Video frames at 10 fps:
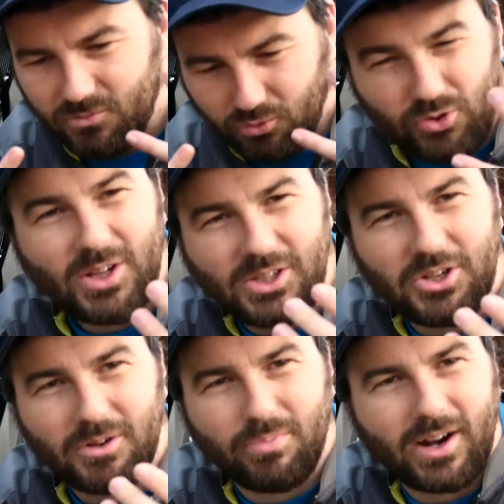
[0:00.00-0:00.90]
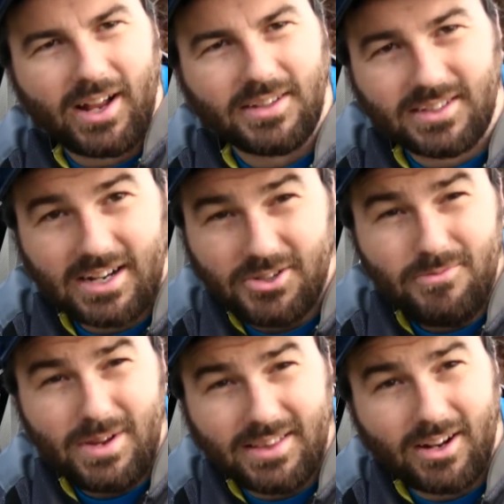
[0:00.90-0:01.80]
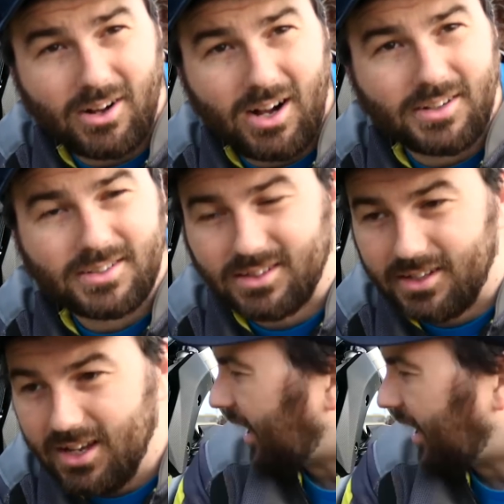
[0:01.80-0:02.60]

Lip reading: really good brands, and I do mean that honestly.